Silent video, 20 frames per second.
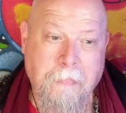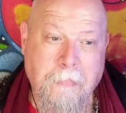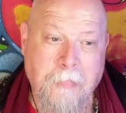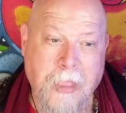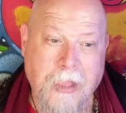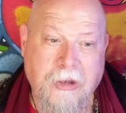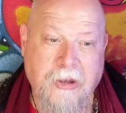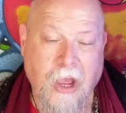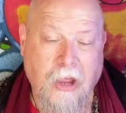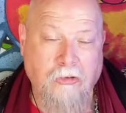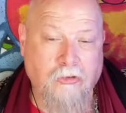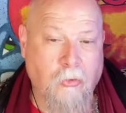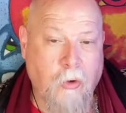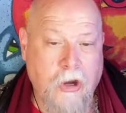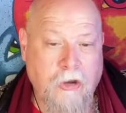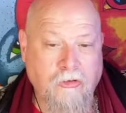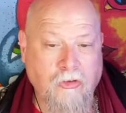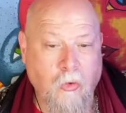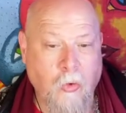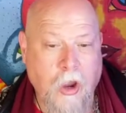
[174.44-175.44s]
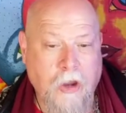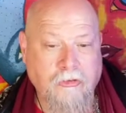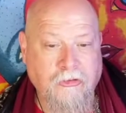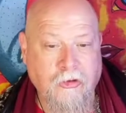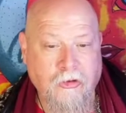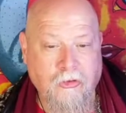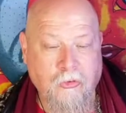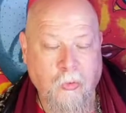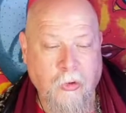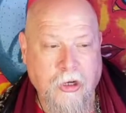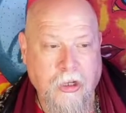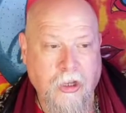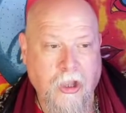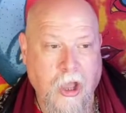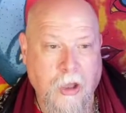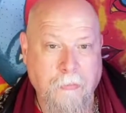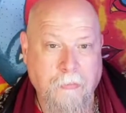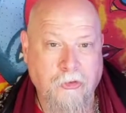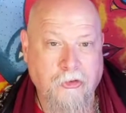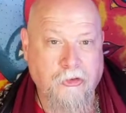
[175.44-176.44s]
It does raise questions when it
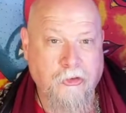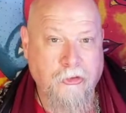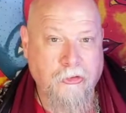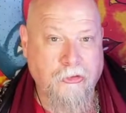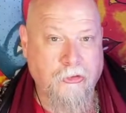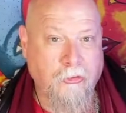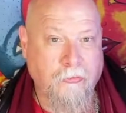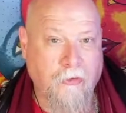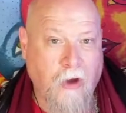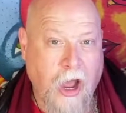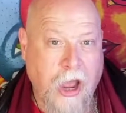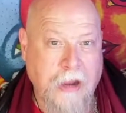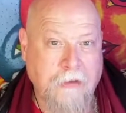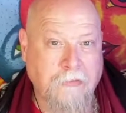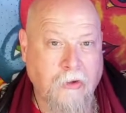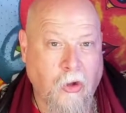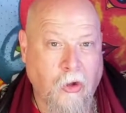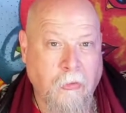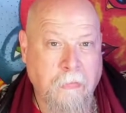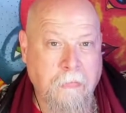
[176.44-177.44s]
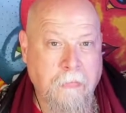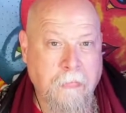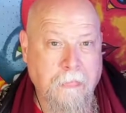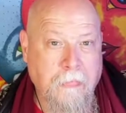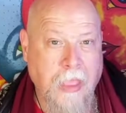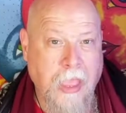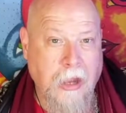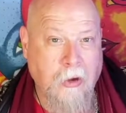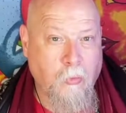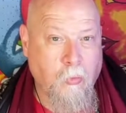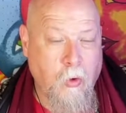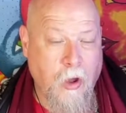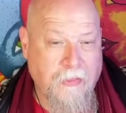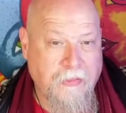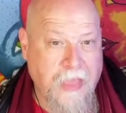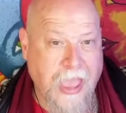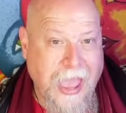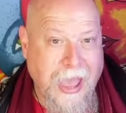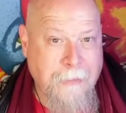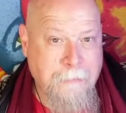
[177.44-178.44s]
comes to survival and what
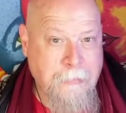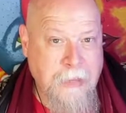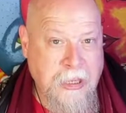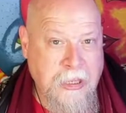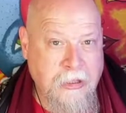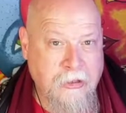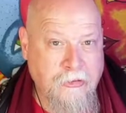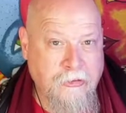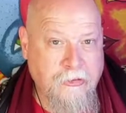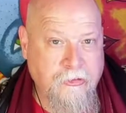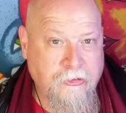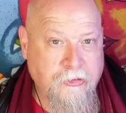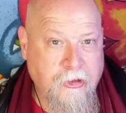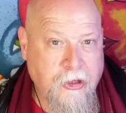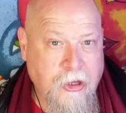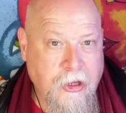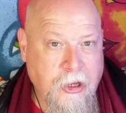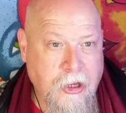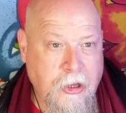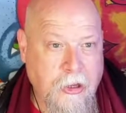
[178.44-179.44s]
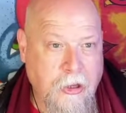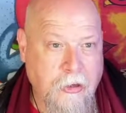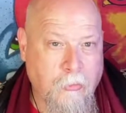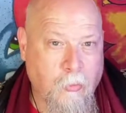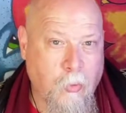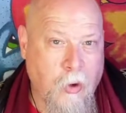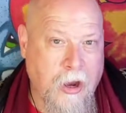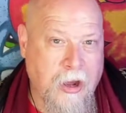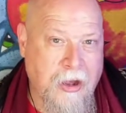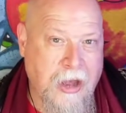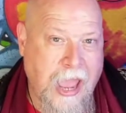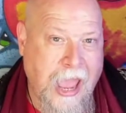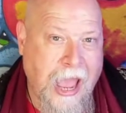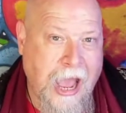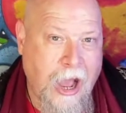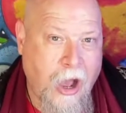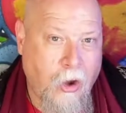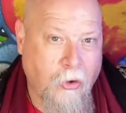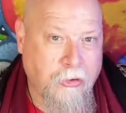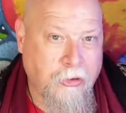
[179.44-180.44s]
that means. And
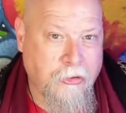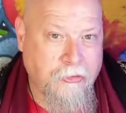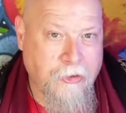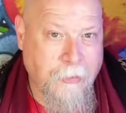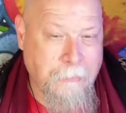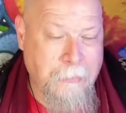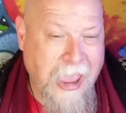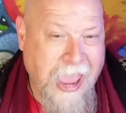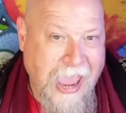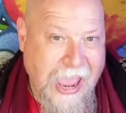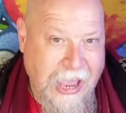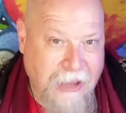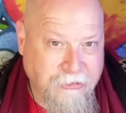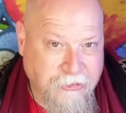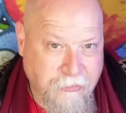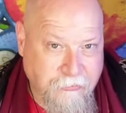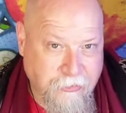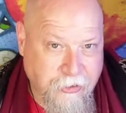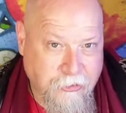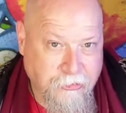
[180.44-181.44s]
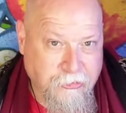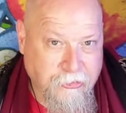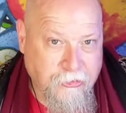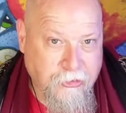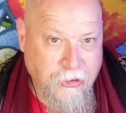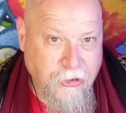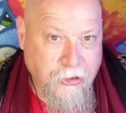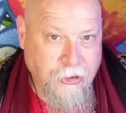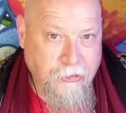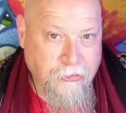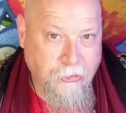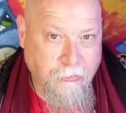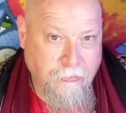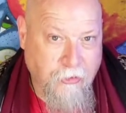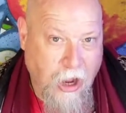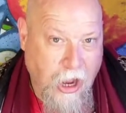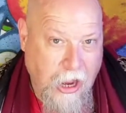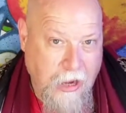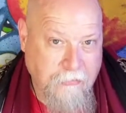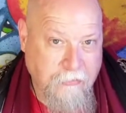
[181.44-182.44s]
how does a pacifist
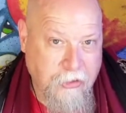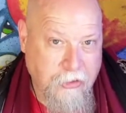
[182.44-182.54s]
survive